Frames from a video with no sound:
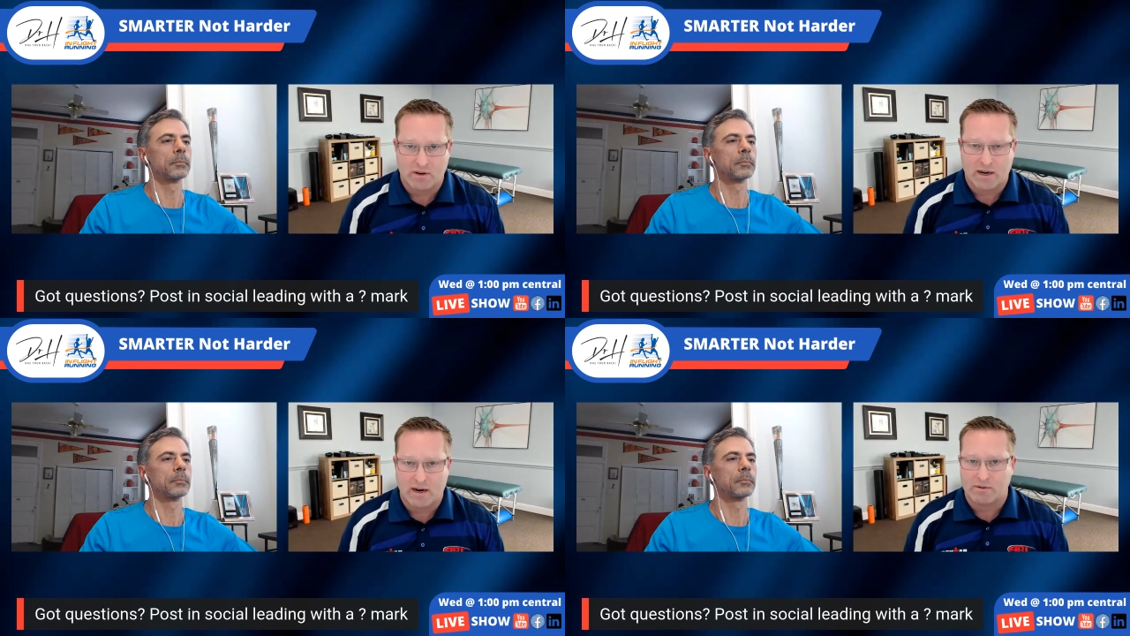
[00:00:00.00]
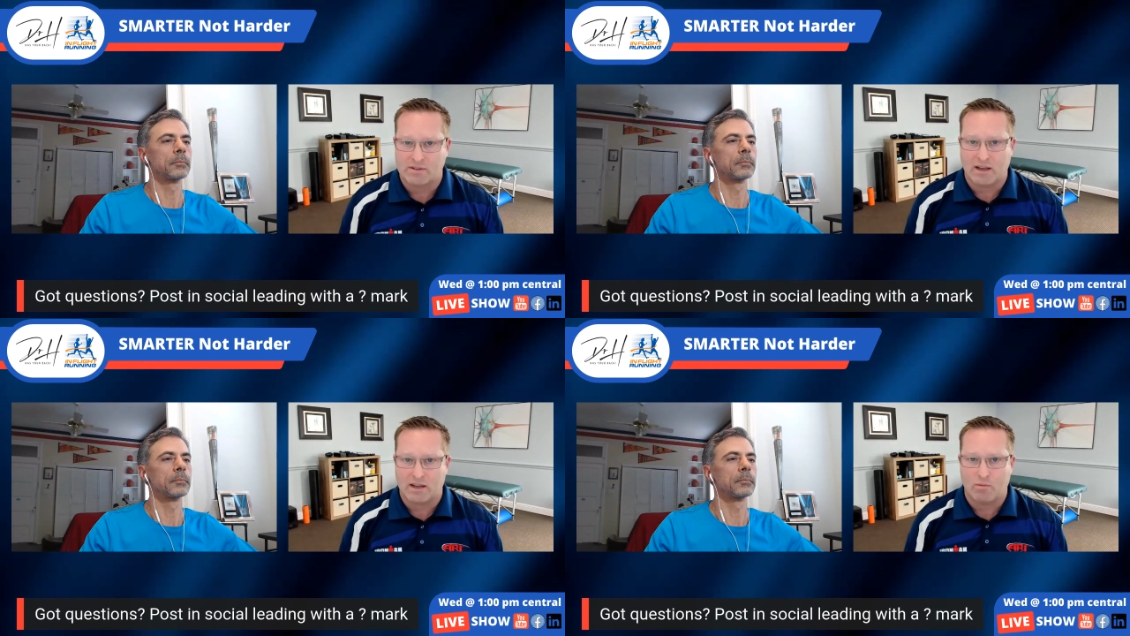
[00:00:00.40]
Speaker 1: And I
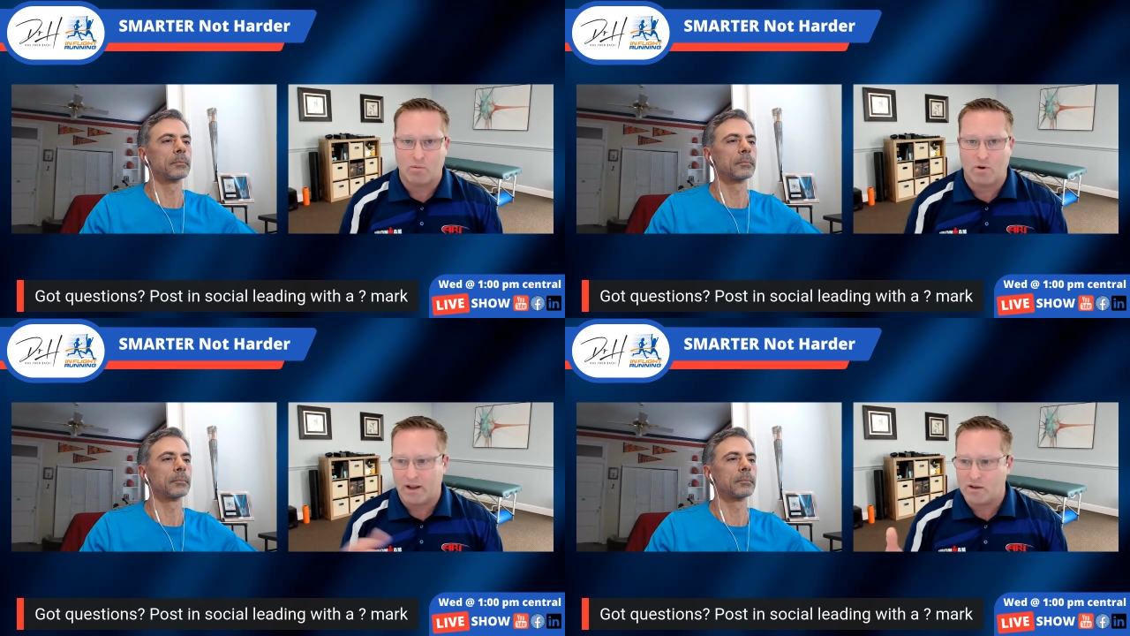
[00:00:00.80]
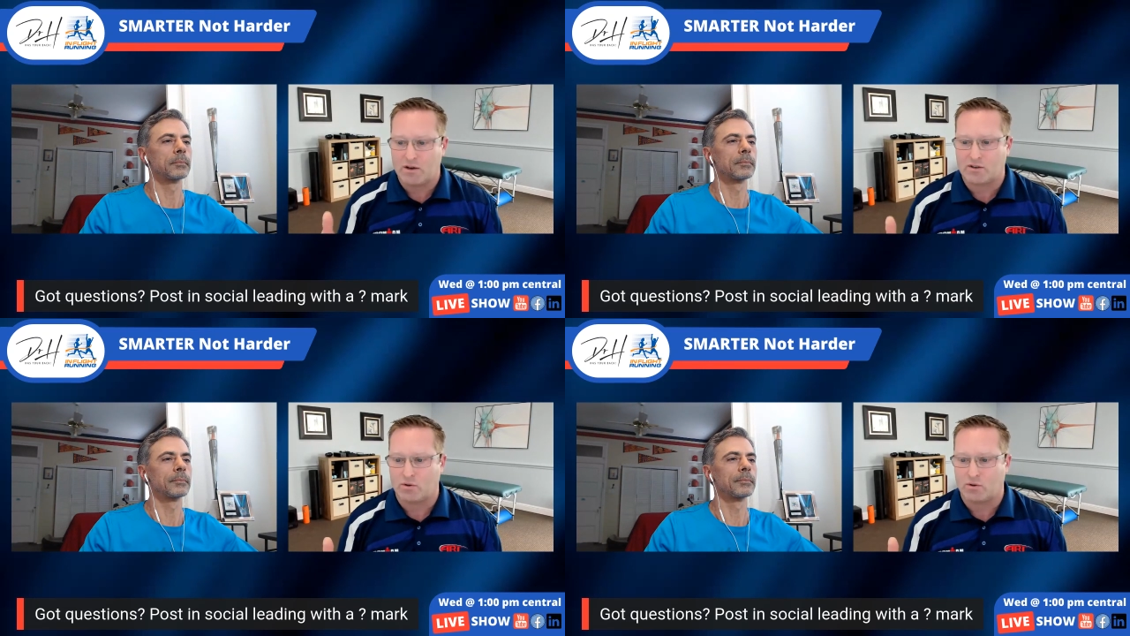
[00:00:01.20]
was like, well, I could
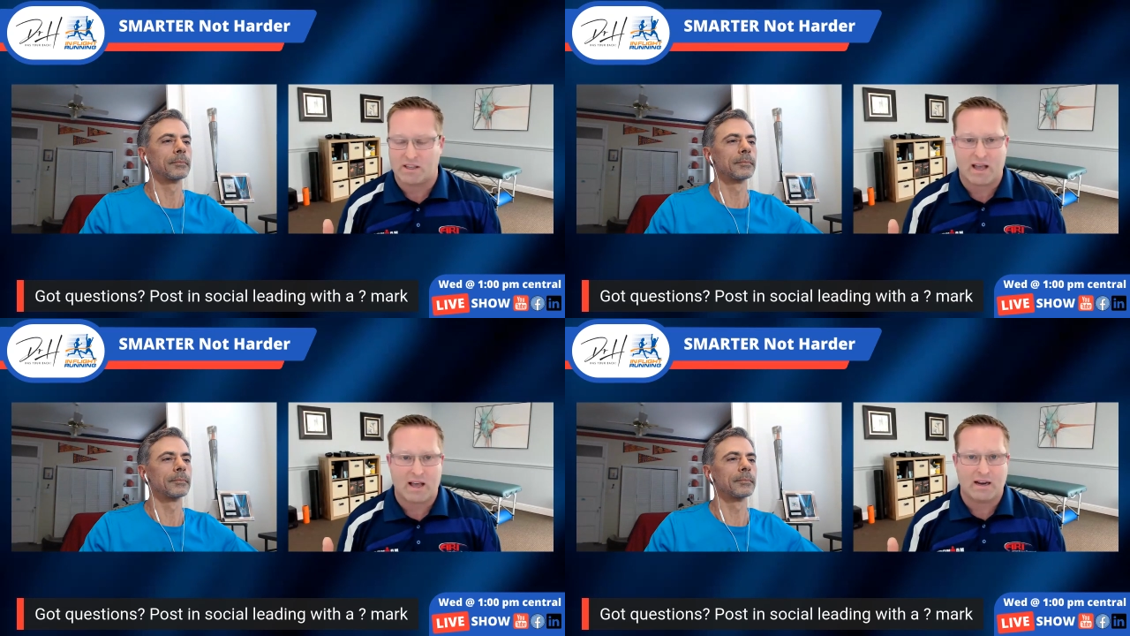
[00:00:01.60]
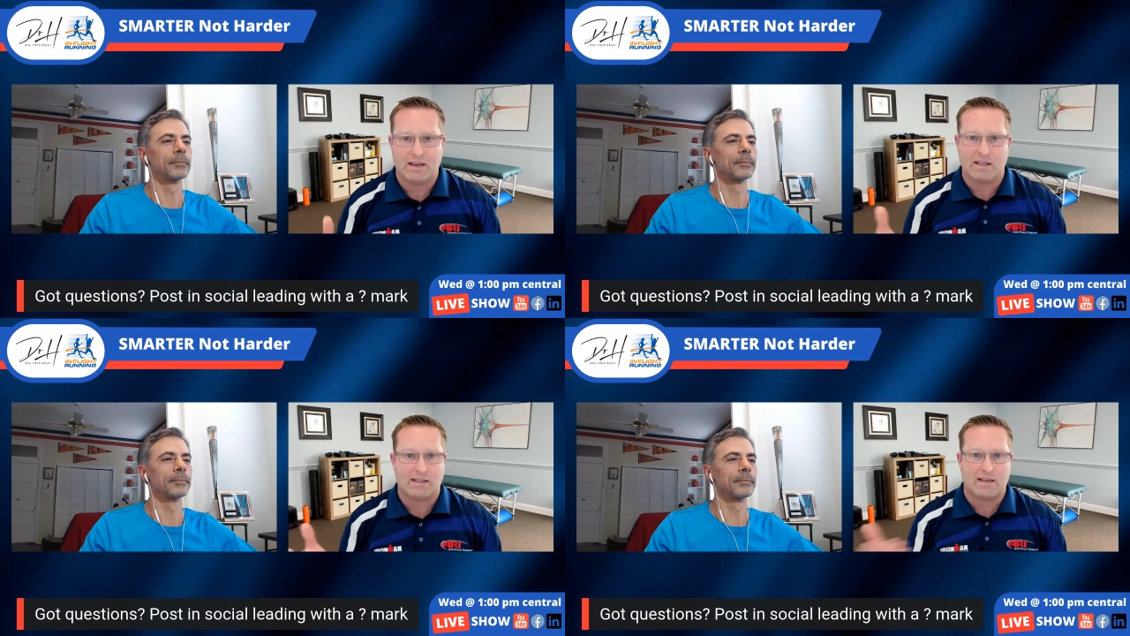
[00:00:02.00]
have told you that. I
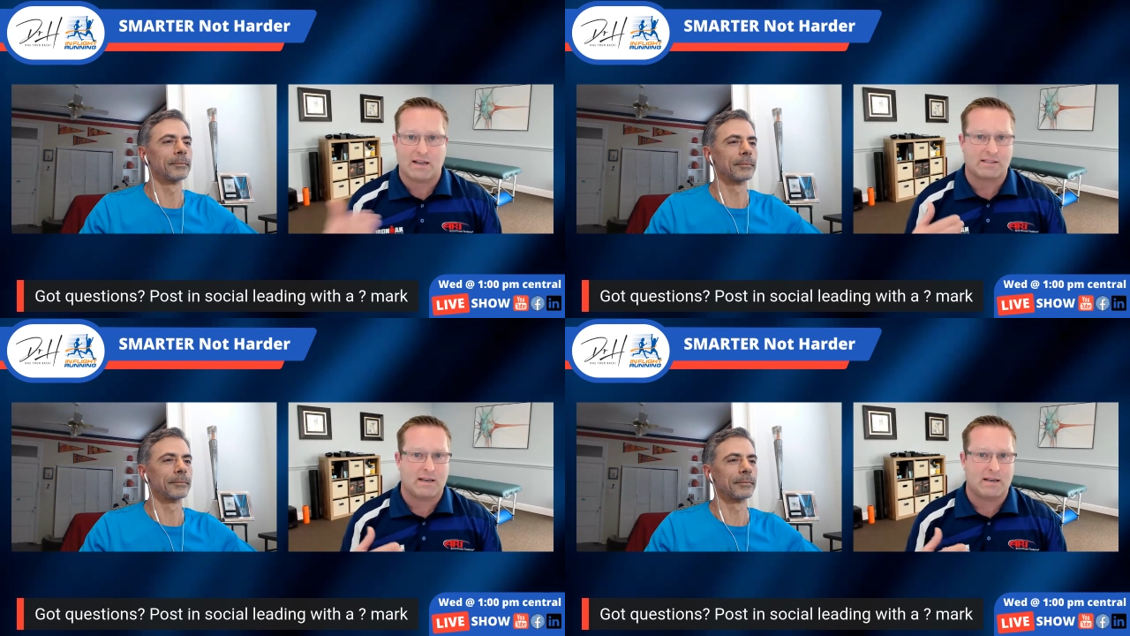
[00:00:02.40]
did the test 10